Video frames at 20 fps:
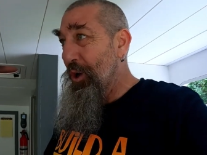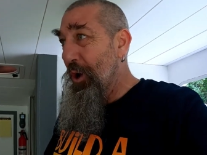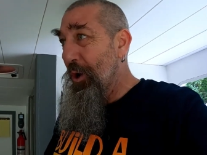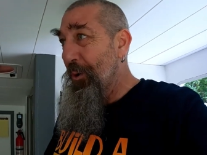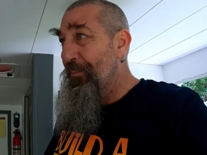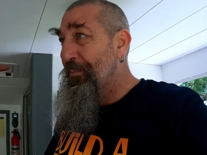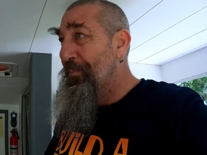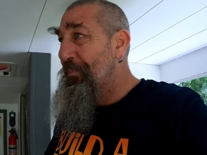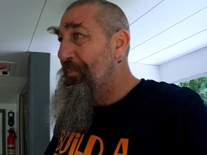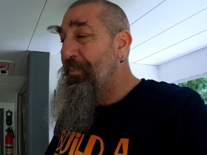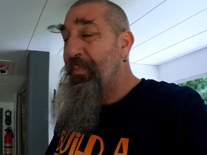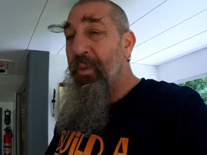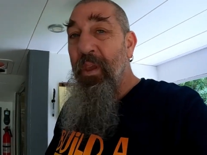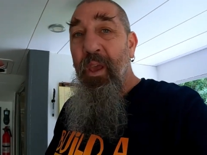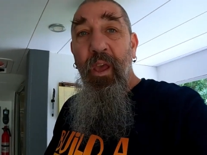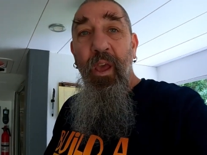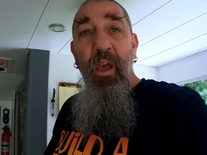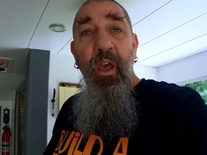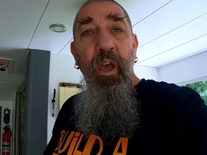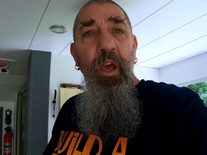So
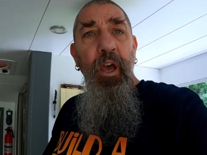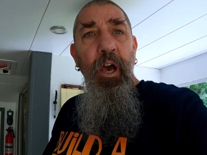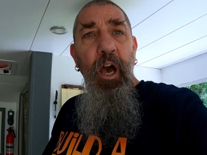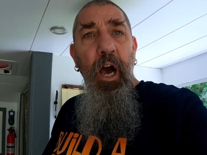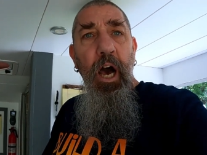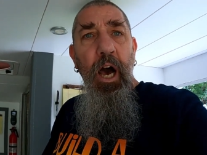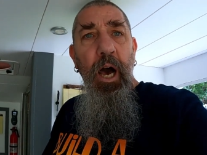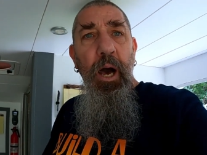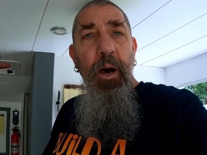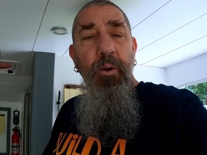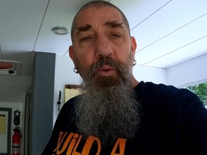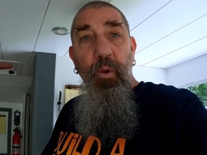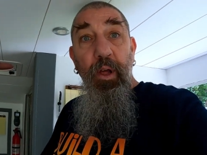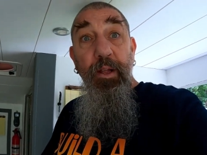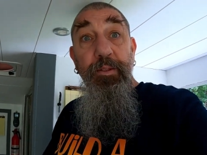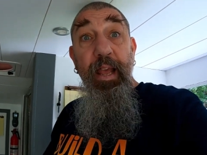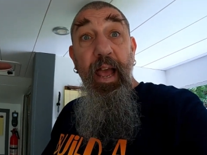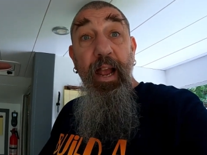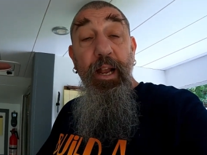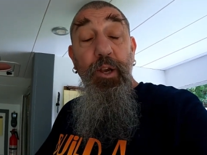we'll
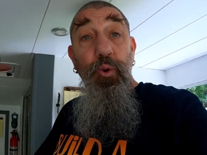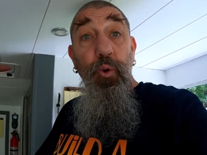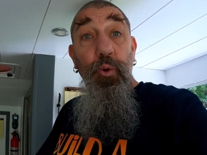let that